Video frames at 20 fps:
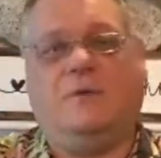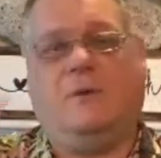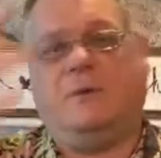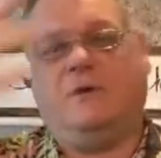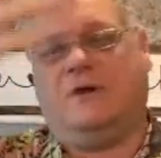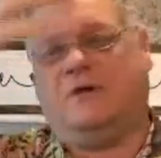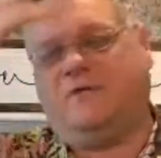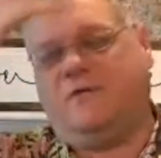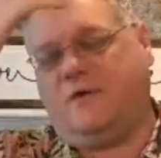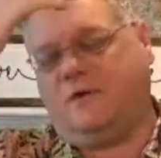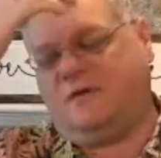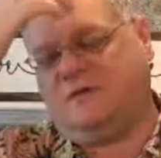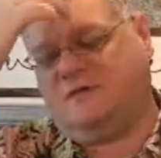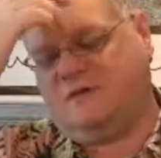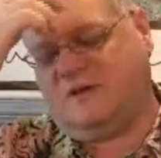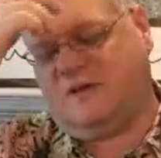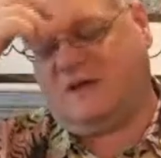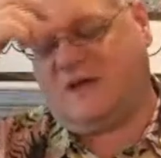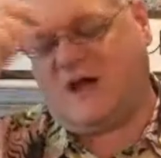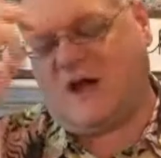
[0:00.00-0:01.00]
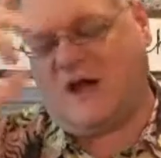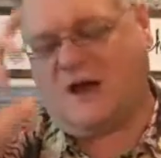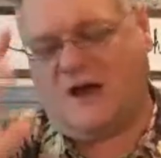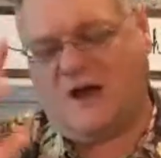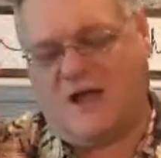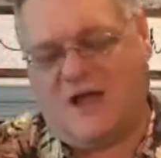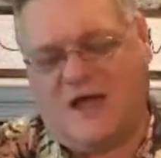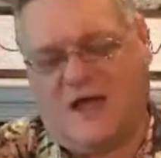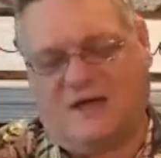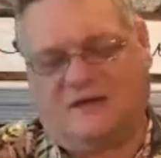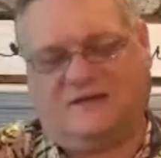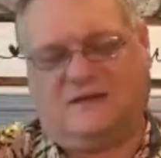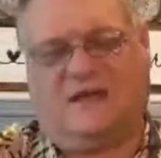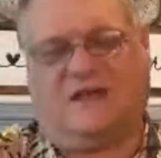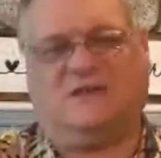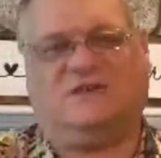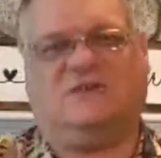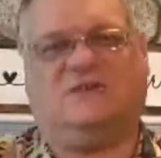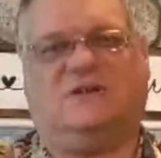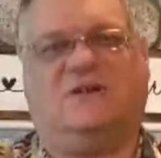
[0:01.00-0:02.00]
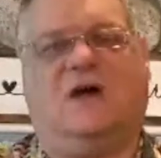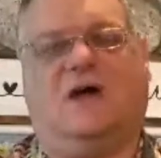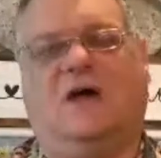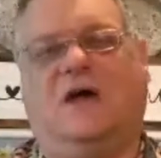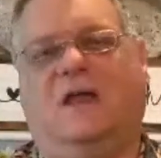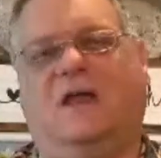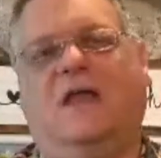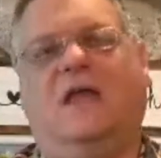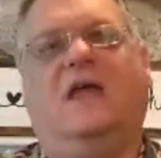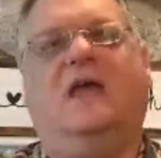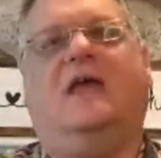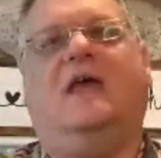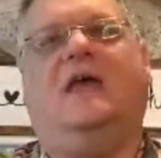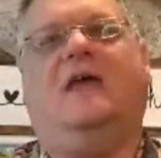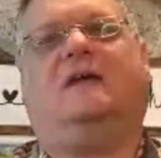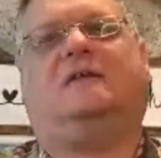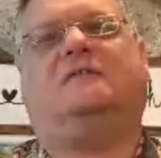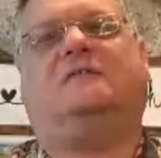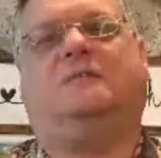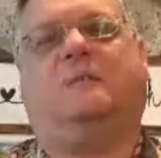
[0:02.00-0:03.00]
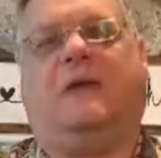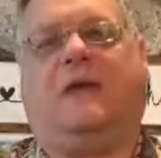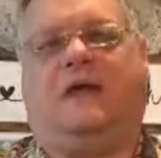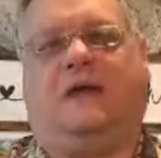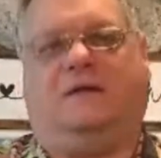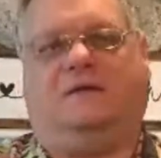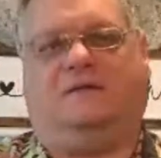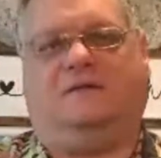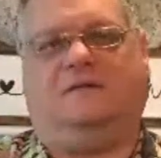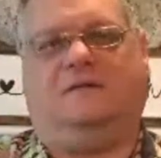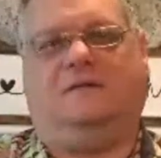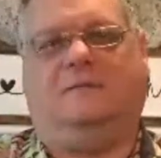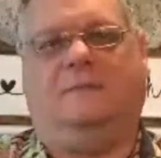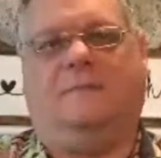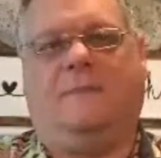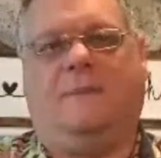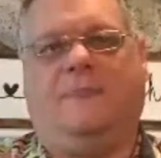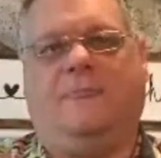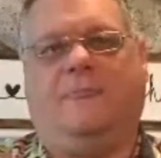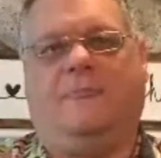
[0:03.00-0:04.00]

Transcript: what we are focusing our attention on expands.